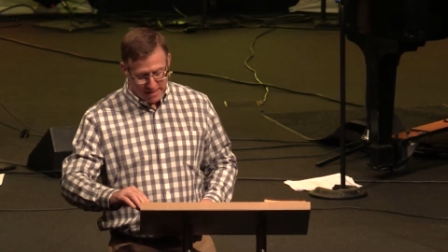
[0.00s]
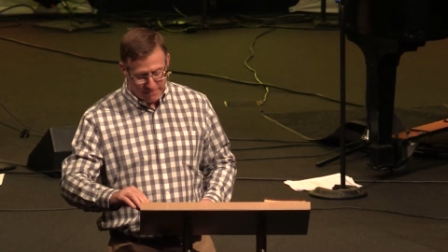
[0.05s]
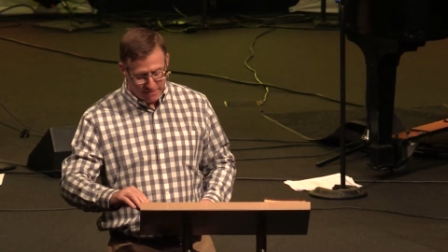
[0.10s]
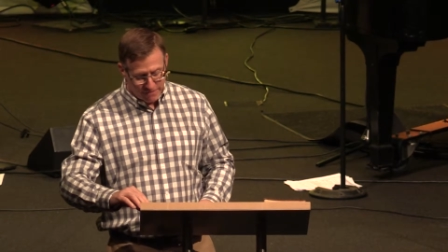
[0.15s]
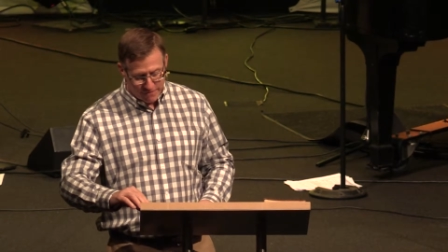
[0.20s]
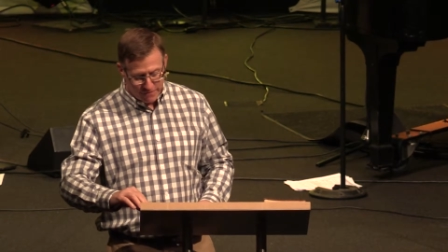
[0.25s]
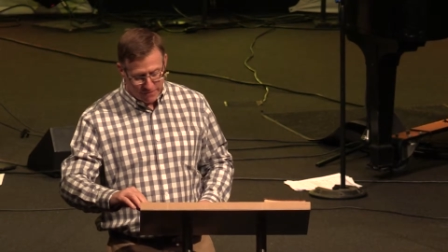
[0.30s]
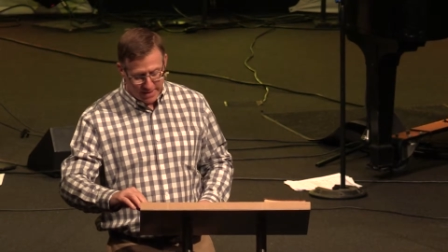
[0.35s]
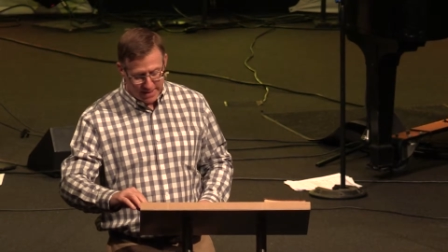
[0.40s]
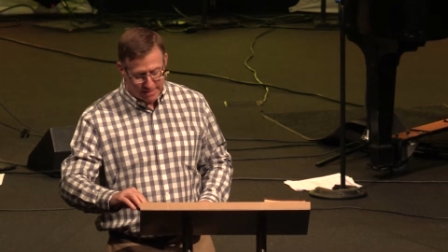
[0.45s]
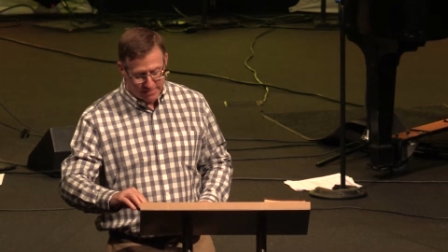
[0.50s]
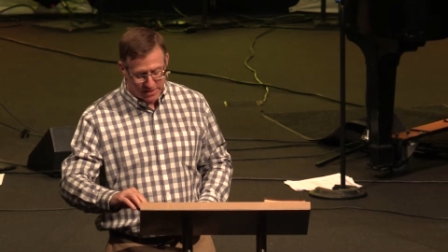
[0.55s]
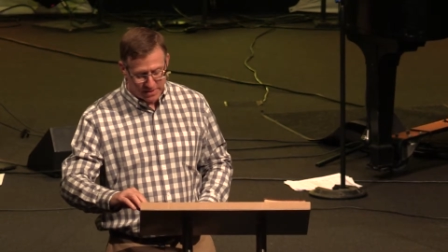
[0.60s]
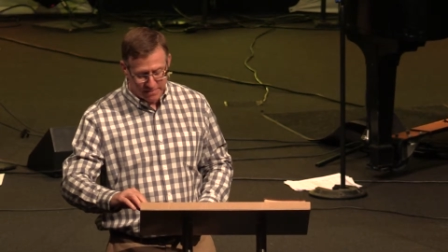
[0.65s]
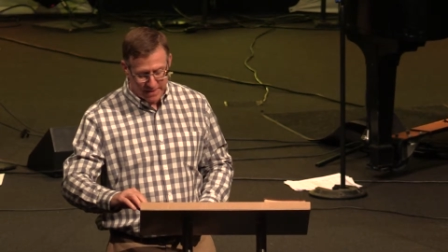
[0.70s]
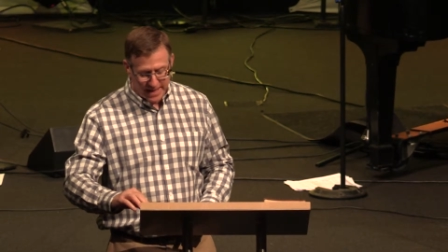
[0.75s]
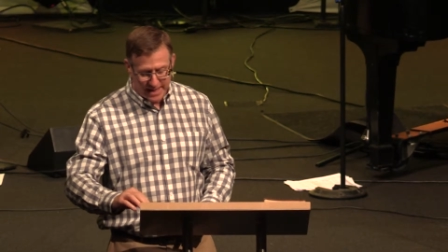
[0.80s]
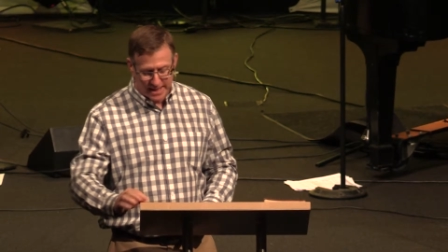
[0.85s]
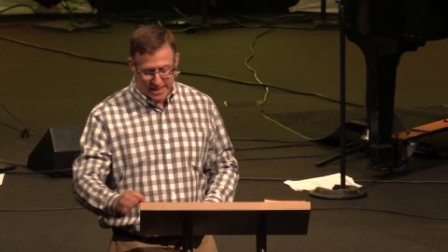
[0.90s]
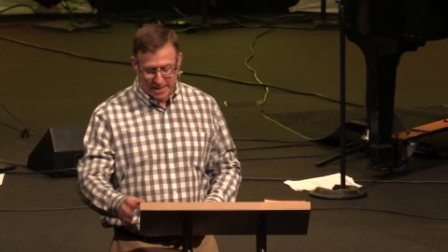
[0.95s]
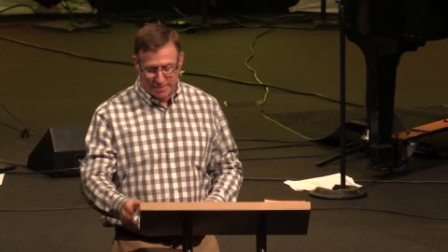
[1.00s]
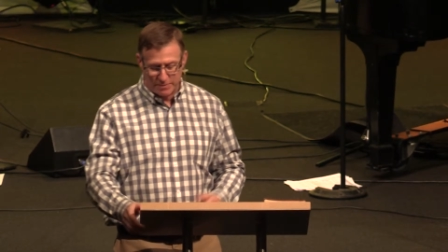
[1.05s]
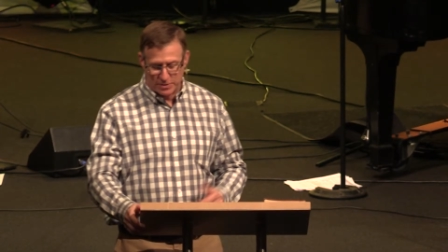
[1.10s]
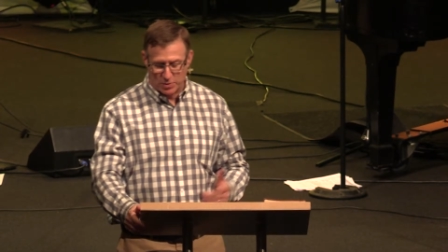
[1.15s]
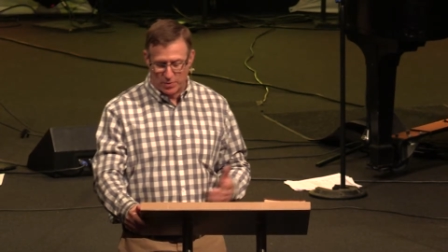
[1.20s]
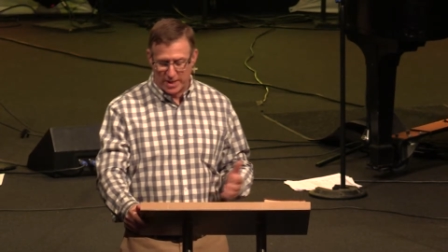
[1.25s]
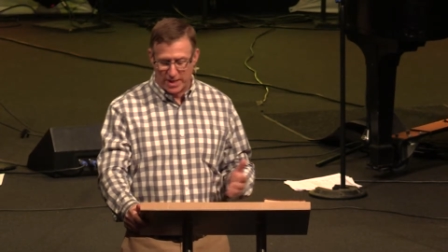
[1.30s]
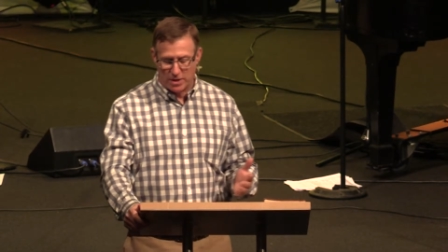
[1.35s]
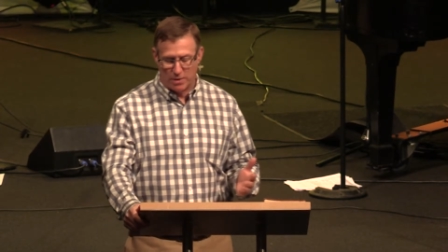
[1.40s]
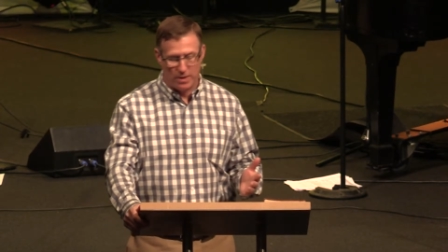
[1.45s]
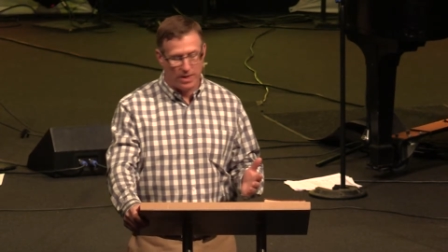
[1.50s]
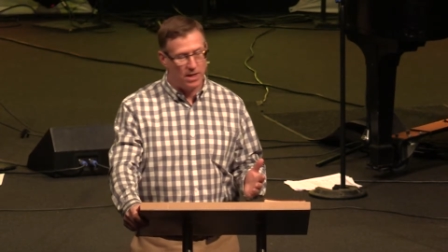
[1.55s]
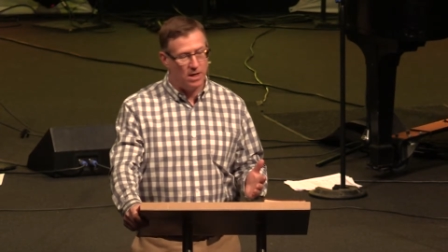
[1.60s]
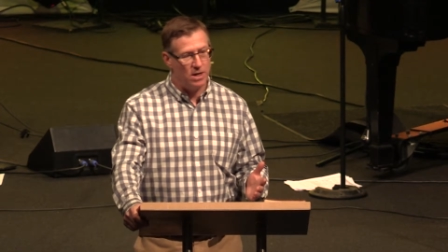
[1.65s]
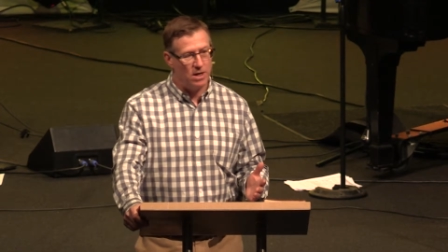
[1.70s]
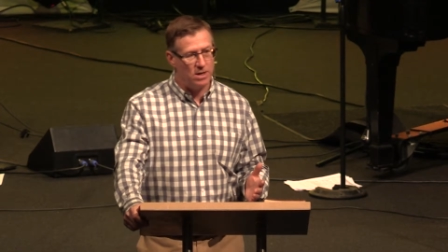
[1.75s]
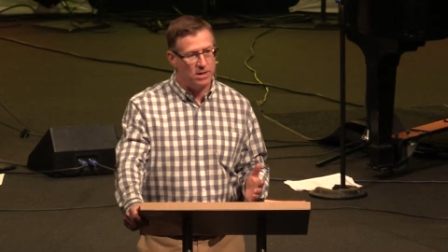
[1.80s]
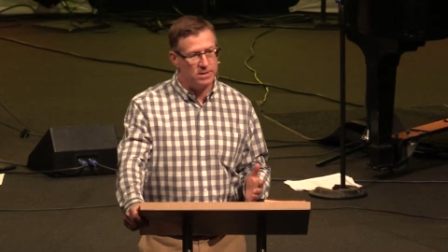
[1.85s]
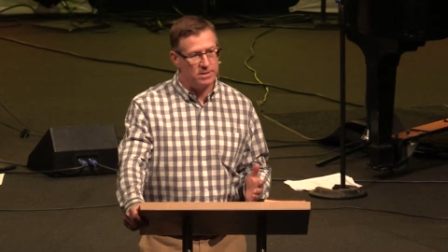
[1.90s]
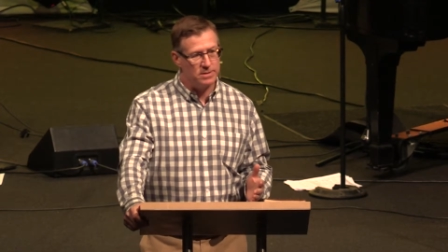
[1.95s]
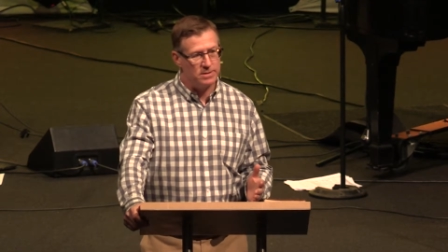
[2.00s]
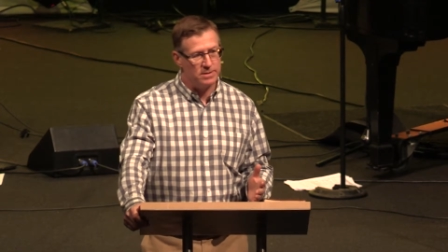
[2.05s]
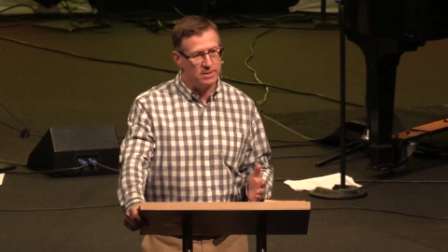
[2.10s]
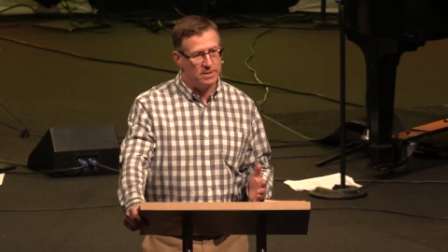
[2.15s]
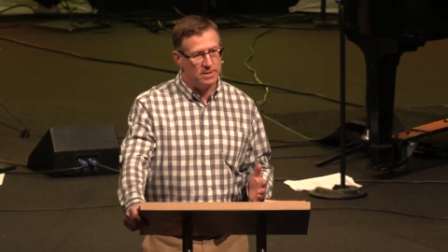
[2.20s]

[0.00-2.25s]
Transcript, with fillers: the freedom to make it up as we go along.